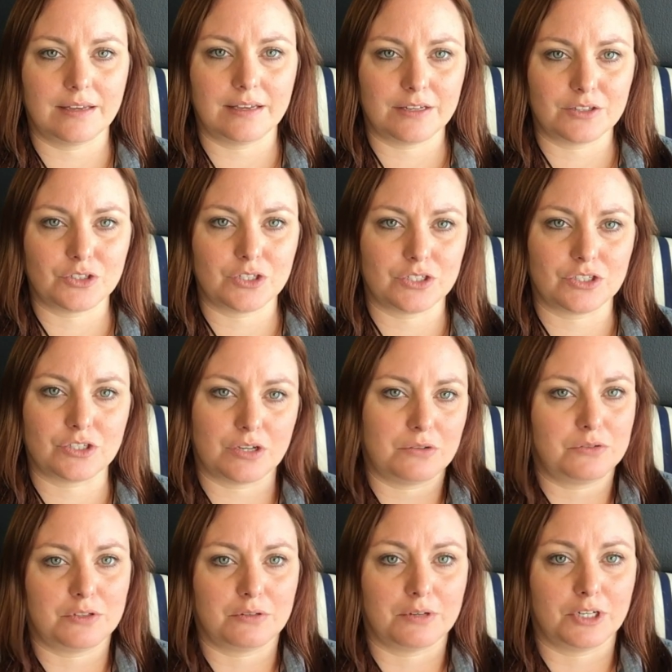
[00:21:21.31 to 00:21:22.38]
It just
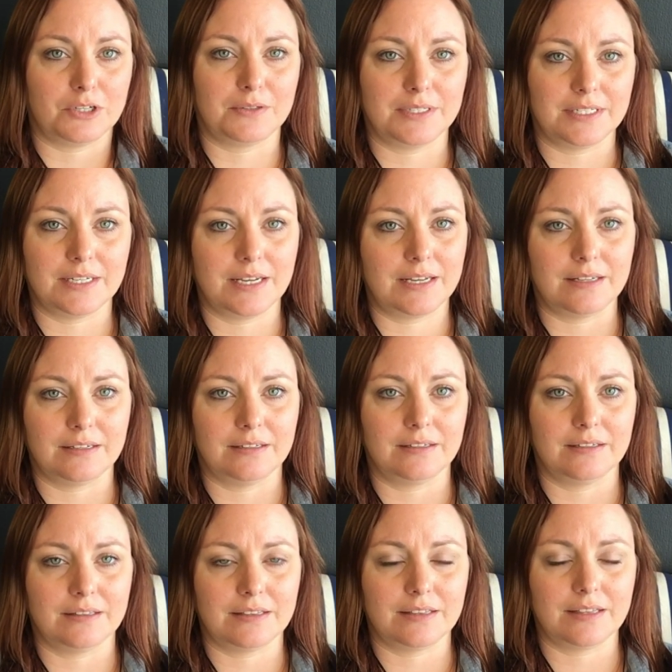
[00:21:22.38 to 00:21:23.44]
shows through, and
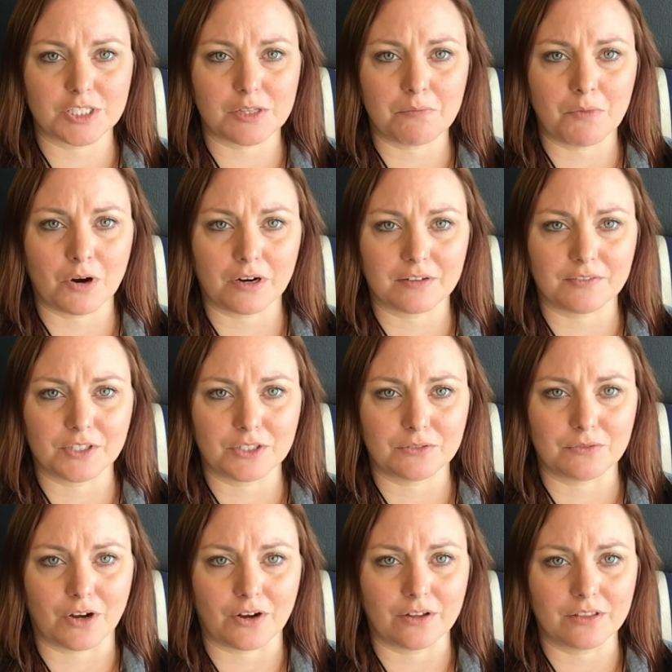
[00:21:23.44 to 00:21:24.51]
it's the mark of a
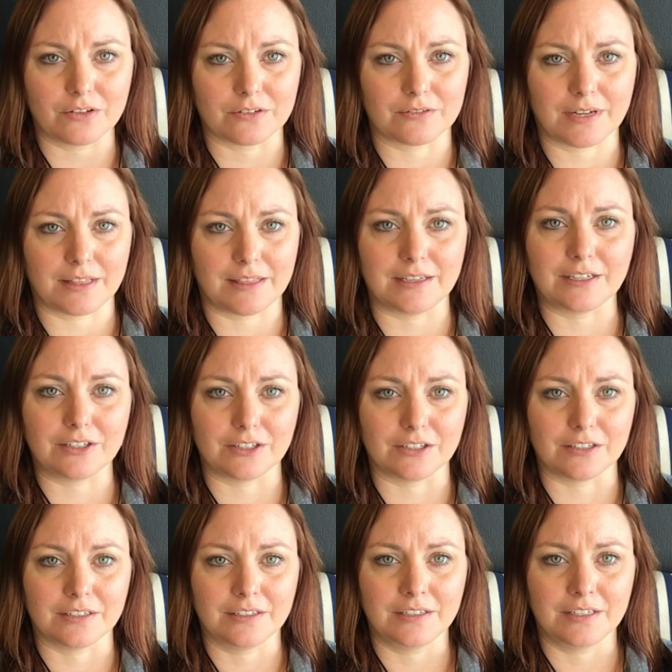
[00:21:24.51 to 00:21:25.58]
good author right there.